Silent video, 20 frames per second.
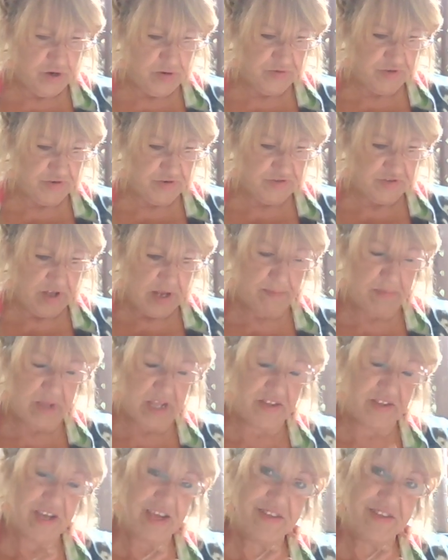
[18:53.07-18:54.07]
there's
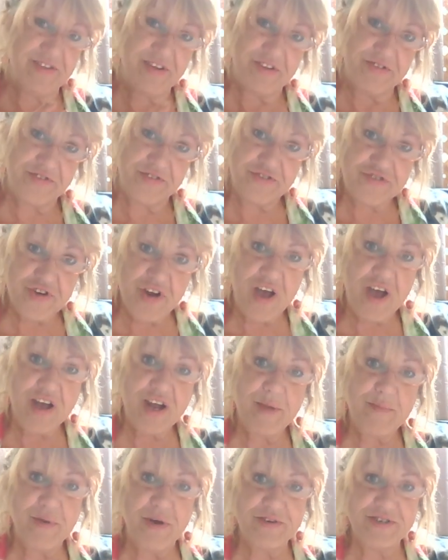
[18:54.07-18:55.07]
strong
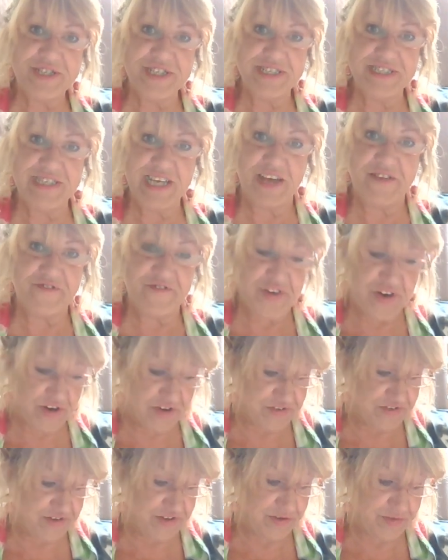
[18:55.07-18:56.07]
emotions at
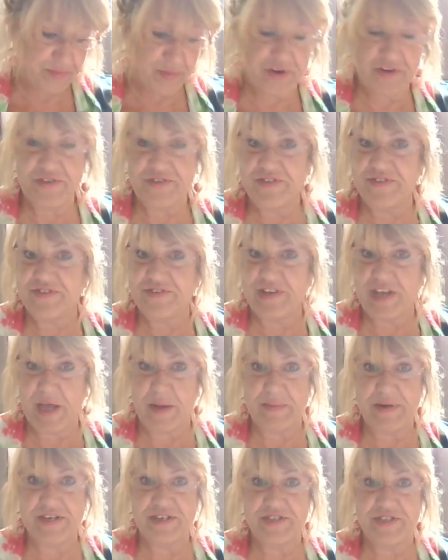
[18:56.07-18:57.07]
first. This person's
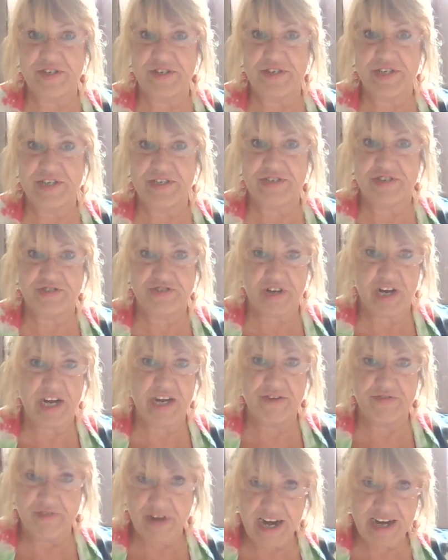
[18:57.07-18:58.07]
coming to you to try
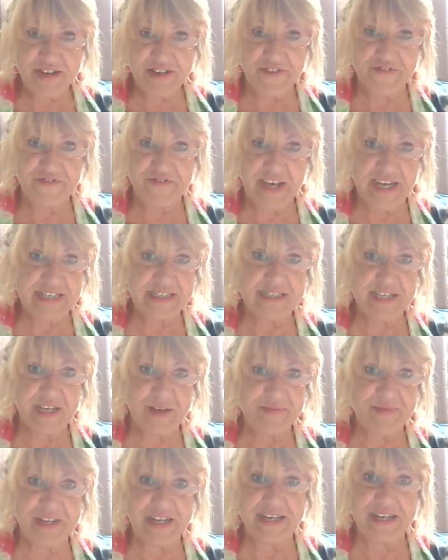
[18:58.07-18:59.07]
and rectify
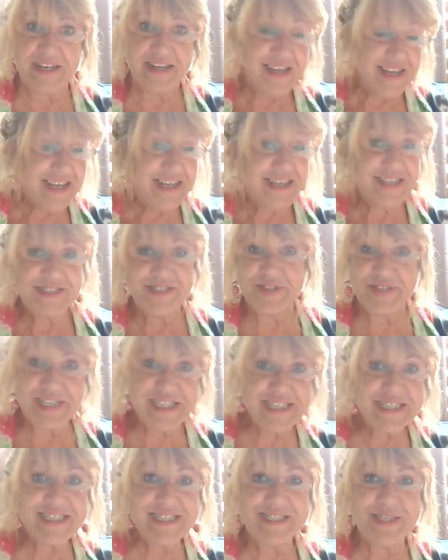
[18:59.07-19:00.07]
something. So
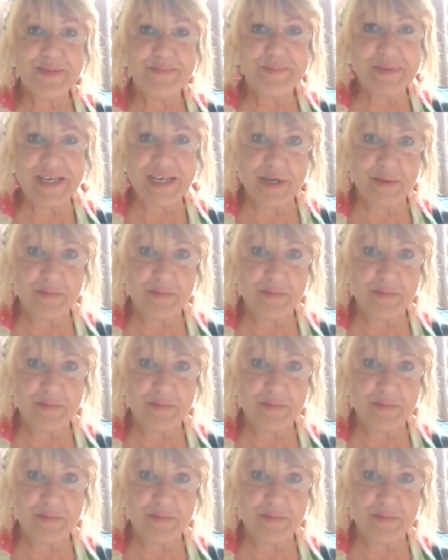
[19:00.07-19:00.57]
this is a big